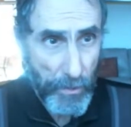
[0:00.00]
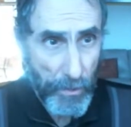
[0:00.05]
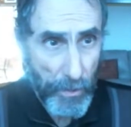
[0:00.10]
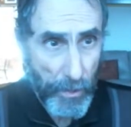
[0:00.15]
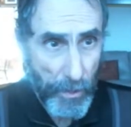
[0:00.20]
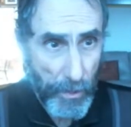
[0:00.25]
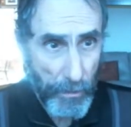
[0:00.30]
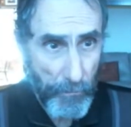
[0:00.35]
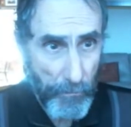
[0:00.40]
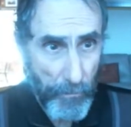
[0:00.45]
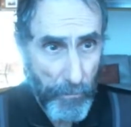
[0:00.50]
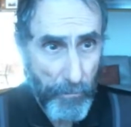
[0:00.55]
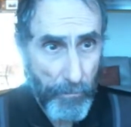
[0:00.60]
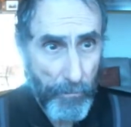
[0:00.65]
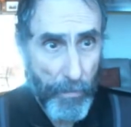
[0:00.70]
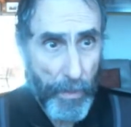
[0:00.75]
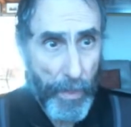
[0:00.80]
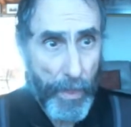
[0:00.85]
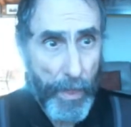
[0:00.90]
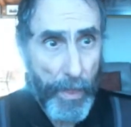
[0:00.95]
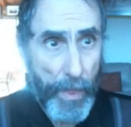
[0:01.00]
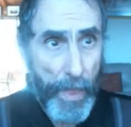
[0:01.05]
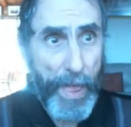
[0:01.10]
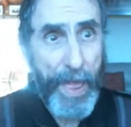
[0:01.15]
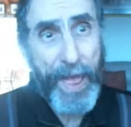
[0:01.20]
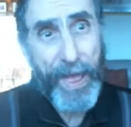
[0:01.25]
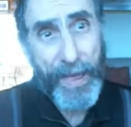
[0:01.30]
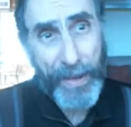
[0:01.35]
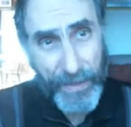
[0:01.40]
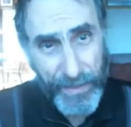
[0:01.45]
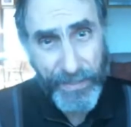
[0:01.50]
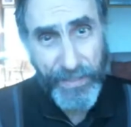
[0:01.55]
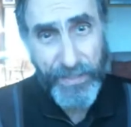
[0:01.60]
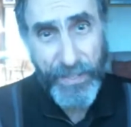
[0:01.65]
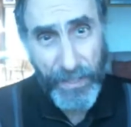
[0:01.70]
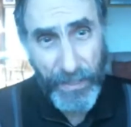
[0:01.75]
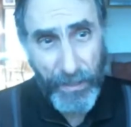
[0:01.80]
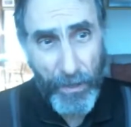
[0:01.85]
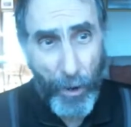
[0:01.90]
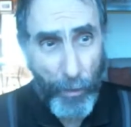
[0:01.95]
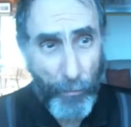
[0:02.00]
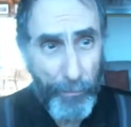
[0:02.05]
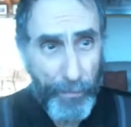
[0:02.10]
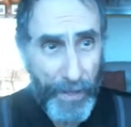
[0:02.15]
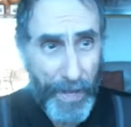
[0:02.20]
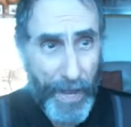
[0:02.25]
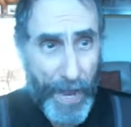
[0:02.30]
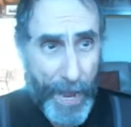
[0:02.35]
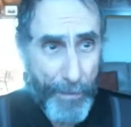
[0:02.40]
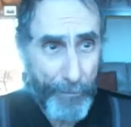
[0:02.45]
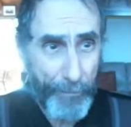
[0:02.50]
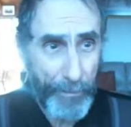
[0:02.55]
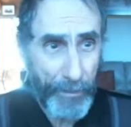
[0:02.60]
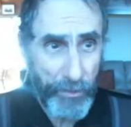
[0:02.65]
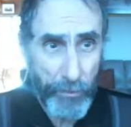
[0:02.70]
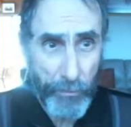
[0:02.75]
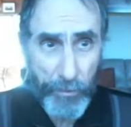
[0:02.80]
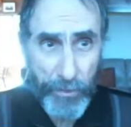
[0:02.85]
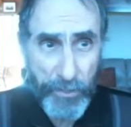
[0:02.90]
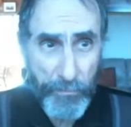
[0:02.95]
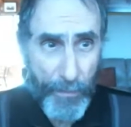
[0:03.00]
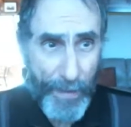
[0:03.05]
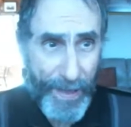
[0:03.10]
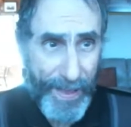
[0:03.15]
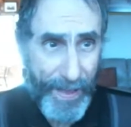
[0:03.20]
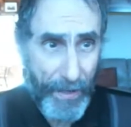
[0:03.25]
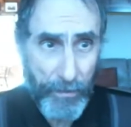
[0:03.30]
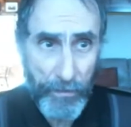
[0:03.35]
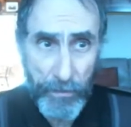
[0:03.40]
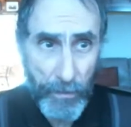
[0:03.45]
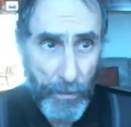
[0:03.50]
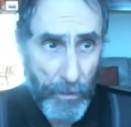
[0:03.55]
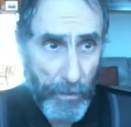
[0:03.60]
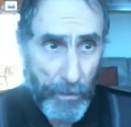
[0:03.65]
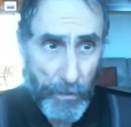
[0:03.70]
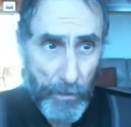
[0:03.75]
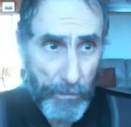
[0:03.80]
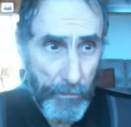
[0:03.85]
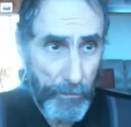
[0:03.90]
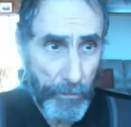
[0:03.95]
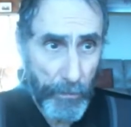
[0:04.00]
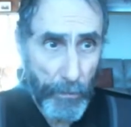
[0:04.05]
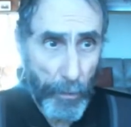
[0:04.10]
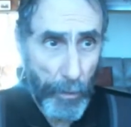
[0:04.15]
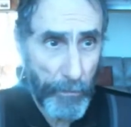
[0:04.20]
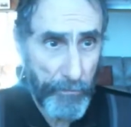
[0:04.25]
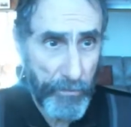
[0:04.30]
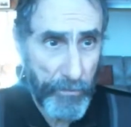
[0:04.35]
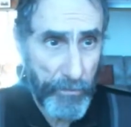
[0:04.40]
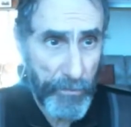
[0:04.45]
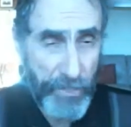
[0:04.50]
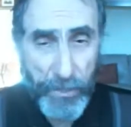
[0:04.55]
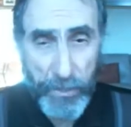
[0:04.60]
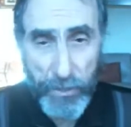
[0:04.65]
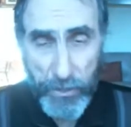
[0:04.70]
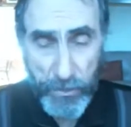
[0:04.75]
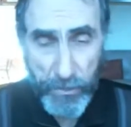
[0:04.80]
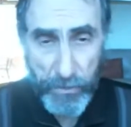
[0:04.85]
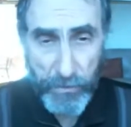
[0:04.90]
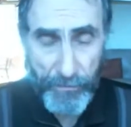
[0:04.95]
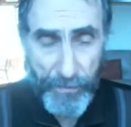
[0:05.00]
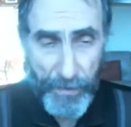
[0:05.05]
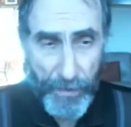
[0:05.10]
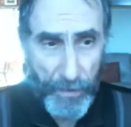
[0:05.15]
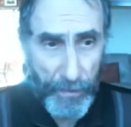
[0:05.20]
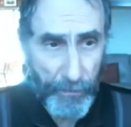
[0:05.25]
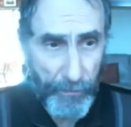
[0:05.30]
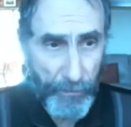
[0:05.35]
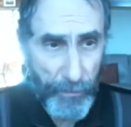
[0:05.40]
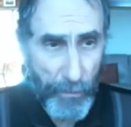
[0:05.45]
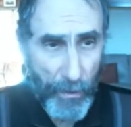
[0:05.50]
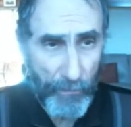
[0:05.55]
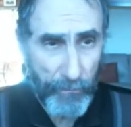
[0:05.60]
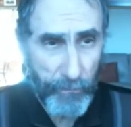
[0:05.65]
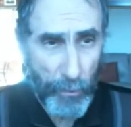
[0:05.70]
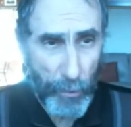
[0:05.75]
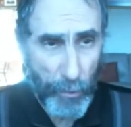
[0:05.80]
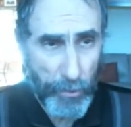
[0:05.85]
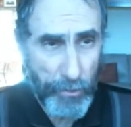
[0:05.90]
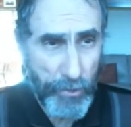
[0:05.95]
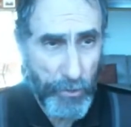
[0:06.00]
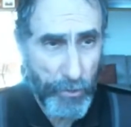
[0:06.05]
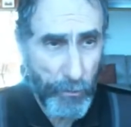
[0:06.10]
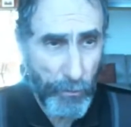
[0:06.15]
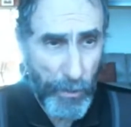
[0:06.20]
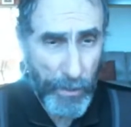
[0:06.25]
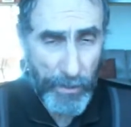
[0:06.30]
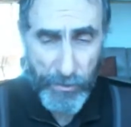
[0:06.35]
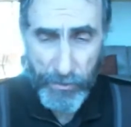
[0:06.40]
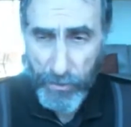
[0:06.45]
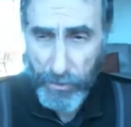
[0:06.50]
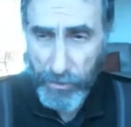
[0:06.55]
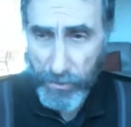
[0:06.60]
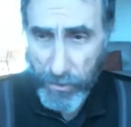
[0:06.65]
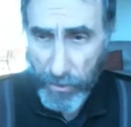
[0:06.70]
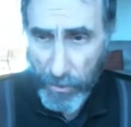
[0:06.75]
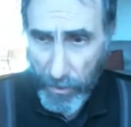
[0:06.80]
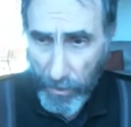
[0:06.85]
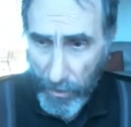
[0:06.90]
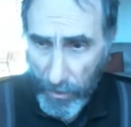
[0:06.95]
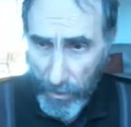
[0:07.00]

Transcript: Um, and indeed, I'll be happy to expand the conversation if any of you have larger questions